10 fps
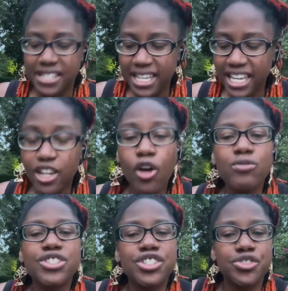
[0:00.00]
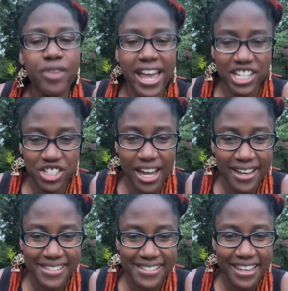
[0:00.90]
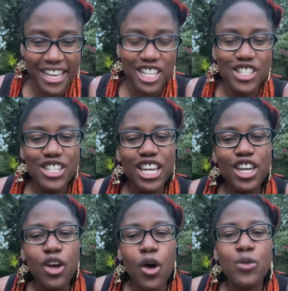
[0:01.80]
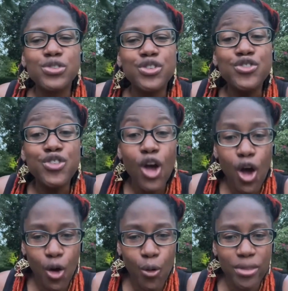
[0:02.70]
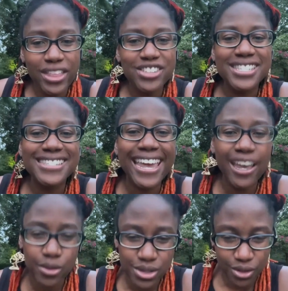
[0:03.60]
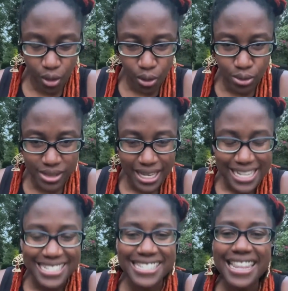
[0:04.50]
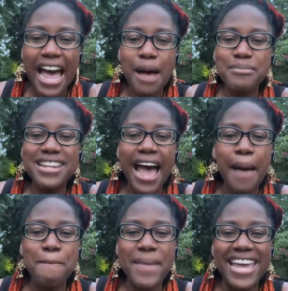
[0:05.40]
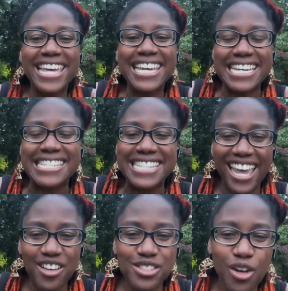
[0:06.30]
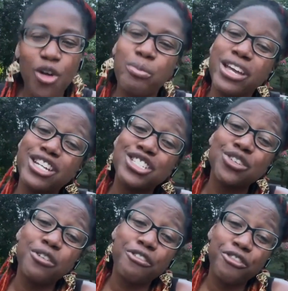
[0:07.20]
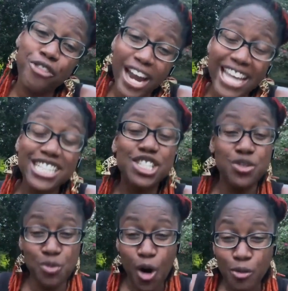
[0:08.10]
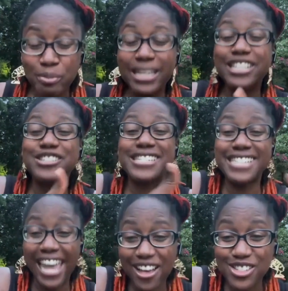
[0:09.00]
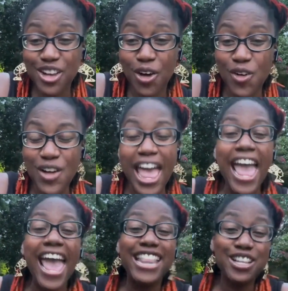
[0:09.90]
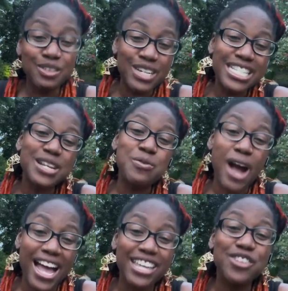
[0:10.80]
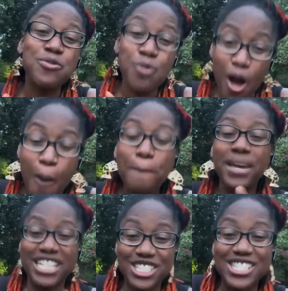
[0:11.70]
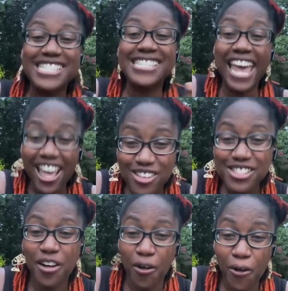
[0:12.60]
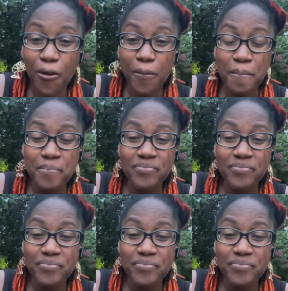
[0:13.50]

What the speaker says: CEOs strategize. CEOs know their sales goals. Stop not making a sales goal because you're afraid that you won't meet your sales goal. And the reason why you won't meet your sales goal